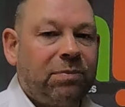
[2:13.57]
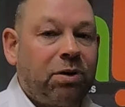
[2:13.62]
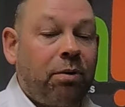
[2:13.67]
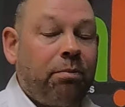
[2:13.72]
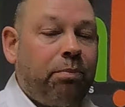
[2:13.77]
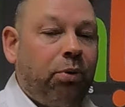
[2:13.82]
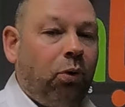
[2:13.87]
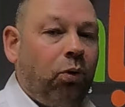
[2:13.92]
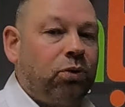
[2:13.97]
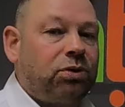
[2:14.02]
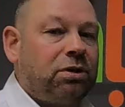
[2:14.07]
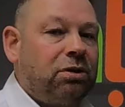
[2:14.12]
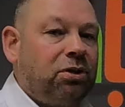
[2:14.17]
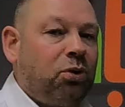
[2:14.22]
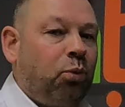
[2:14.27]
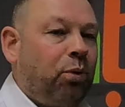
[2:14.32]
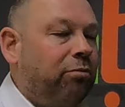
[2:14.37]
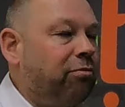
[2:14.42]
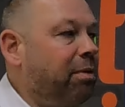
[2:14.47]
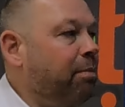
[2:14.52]
So important
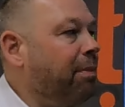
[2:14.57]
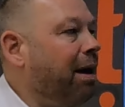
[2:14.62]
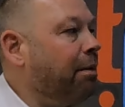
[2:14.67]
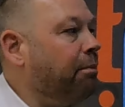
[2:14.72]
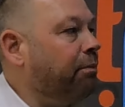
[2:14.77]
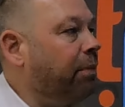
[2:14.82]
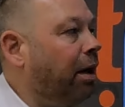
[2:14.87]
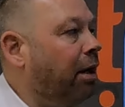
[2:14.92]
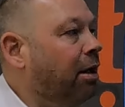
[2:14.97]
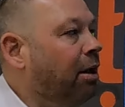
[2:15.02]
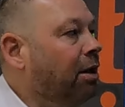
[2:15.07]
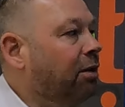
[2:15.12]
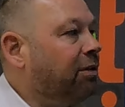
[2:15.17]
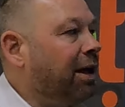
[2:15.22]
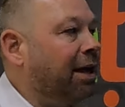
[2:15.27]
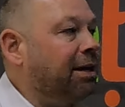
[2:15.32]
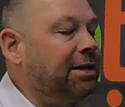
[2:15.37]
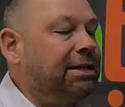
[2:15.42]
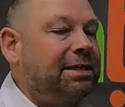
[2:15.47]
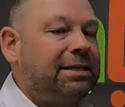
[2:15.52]
that we remember
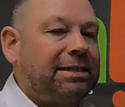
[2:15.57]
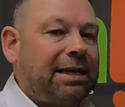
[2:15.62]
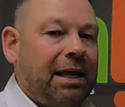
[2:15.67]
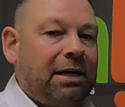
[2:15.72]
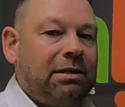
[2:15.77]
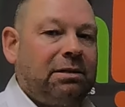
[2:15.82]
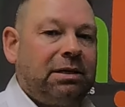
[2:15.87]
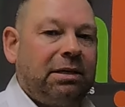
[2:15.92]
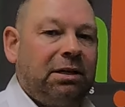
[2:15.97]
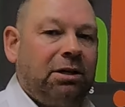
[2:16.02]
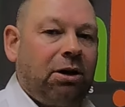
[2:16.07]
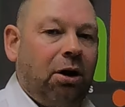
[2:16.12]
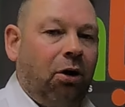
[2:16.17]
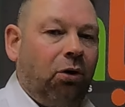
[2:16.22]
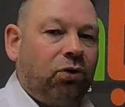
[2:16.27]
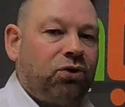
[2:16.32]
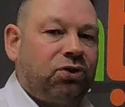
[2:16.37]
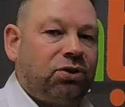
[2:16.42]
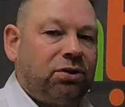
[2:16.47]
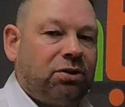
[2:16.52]
that any standing
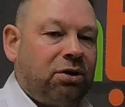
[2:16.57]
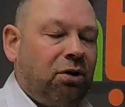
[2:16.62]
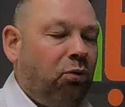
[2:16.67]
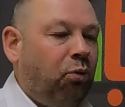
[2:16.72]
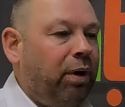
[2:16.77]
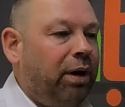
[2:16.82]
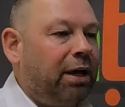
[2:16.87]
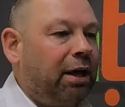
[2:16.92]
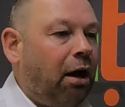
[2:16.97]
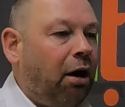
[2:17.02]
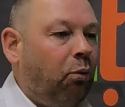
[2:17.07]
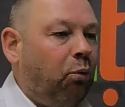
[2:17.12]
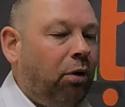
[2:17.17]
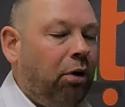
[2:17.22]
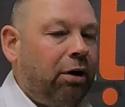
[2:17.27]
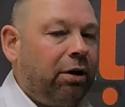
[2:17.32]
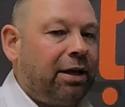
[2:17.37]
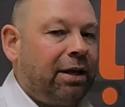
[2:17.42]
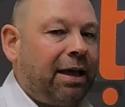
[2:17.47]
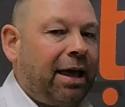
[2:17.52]
costs that we are
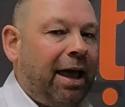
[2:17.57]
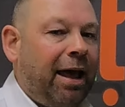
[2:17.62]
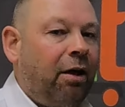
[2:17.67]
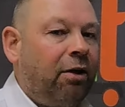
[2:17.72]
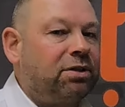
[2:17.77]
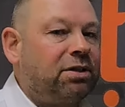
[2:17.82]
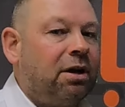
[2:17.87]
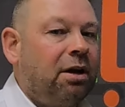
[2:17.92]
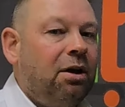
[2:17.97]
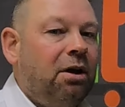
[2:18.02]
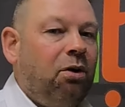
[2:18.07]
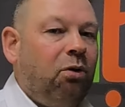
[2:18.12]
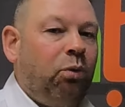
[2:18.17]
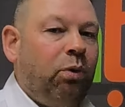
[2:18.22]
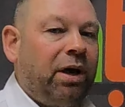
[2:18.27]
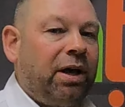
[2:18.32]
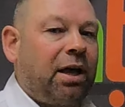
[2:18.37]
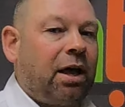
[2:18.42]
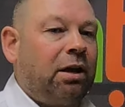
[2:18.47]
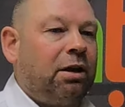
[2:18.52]
working out,
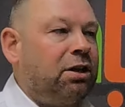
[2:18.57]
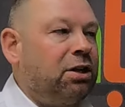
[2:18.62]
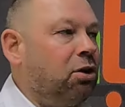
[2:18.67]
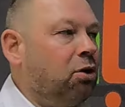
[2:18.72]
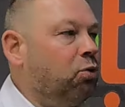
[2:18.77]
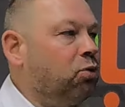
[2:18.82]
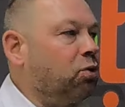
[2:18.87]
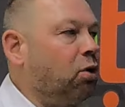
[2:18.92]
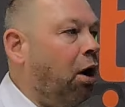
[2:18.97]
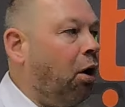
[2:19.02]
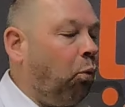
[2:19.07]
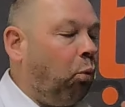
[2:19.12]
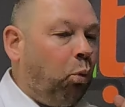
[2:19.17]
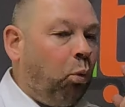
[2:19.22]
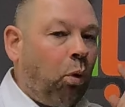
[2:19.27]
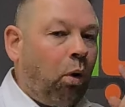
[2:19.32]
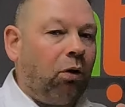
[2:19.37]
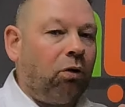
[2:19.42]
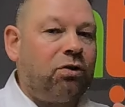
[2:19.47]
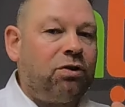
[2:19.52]
we're going to use a
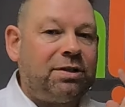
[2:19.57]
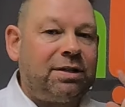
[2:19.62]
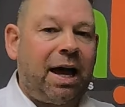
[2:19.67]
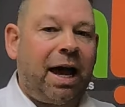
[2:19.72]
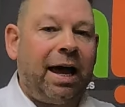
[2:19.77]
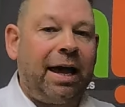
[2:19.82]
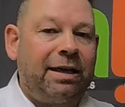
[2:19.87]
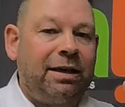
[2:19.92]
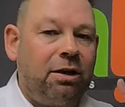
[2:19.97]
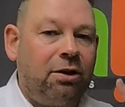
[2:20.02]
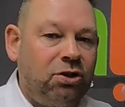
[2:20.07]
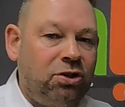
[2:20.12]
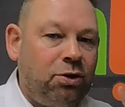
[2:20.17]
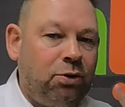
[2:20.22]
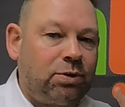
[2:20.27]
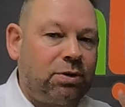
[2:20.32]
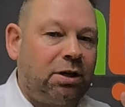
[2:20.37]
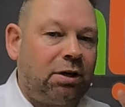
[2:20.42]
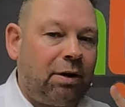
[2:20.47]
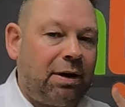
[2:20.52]
one-day
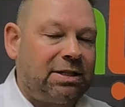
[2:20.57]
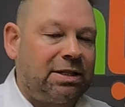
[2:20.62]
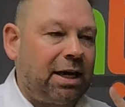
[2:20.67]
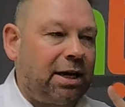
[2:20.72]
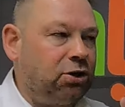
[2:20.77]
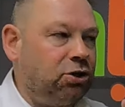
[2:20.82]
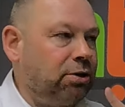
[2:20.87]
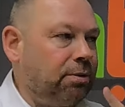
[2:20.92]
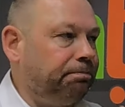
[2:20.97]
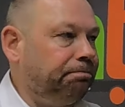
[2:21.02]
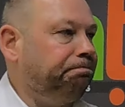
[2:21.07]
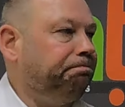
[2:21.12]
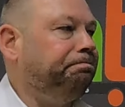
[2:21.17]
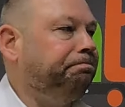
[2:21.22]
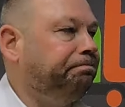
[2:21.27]
utilisation.